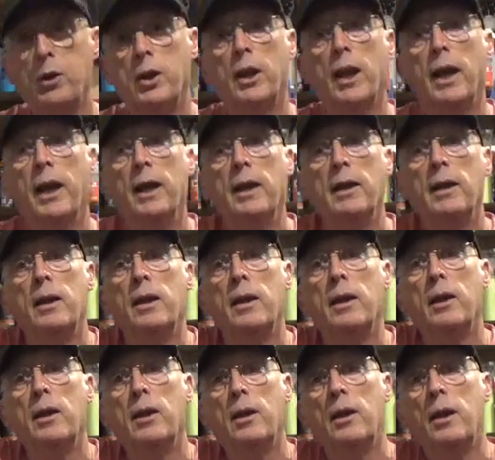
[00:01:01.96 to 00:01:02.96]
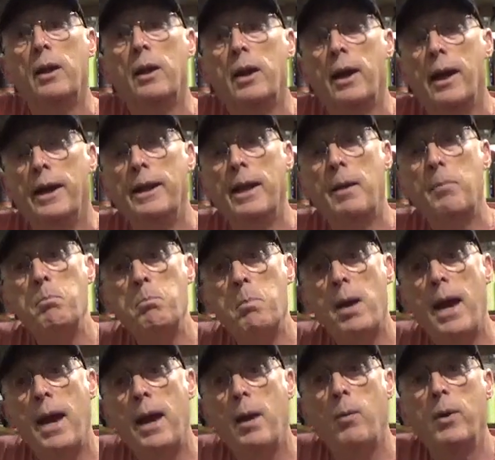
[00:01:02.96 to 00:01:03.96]
at that. And then
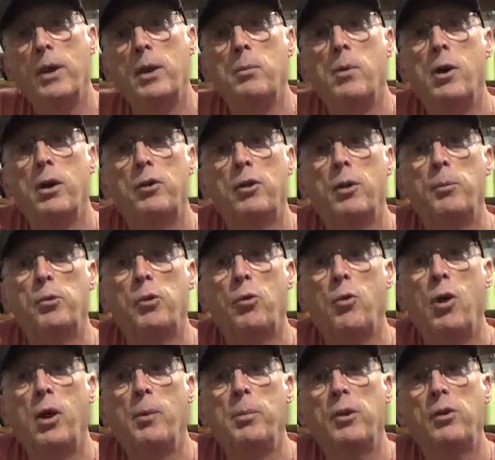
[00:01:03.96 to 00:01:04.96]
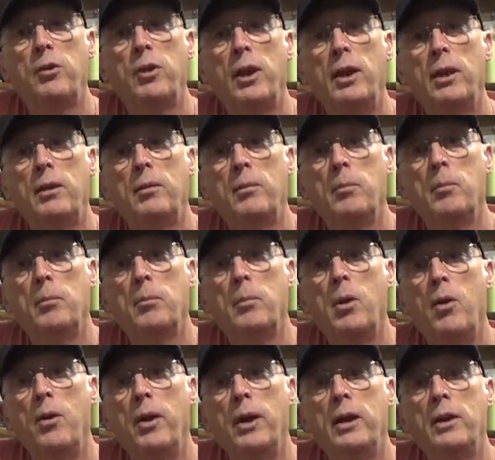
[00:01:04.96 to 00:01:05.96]
Matt, one of my subscribers, said,
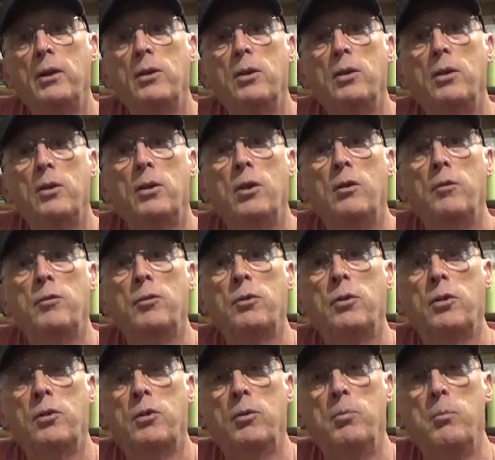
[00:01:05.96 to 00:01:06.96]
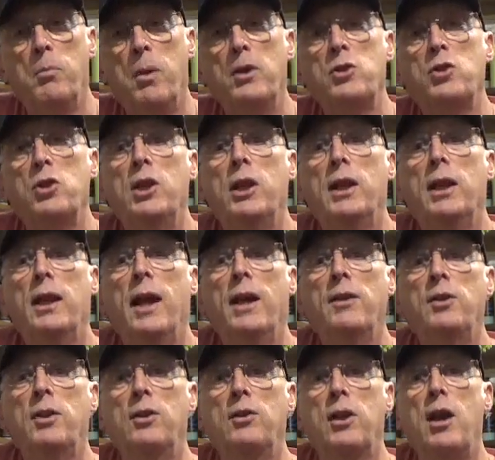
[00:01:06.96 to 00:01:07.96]
Martin, you measured it
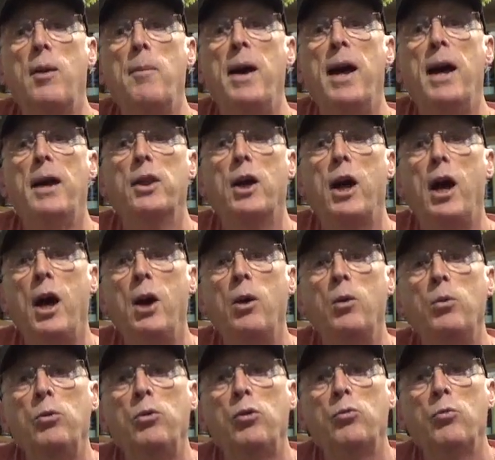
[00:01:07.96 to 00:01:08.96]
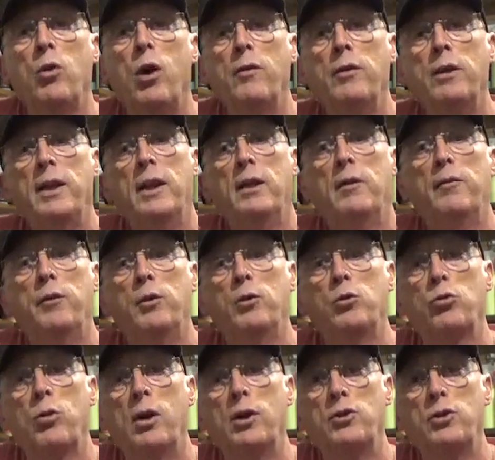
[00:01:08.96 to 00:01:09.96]
as it's come out of the hose rather than out of the
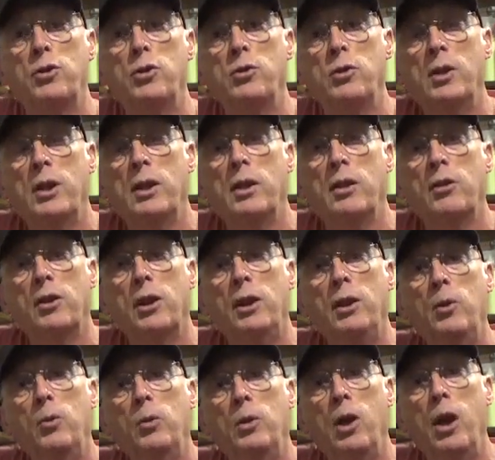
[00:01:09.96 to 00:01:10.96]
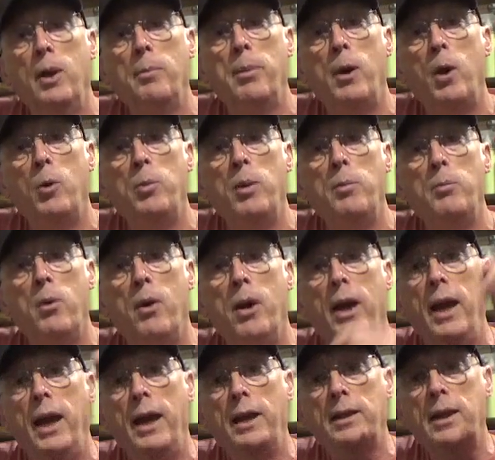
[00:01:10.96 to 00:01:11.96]
filtration unit. So a little light bulb in my
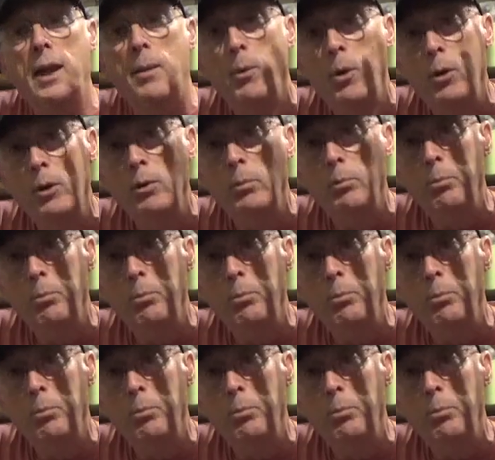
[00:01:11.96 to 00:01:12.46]
head come on,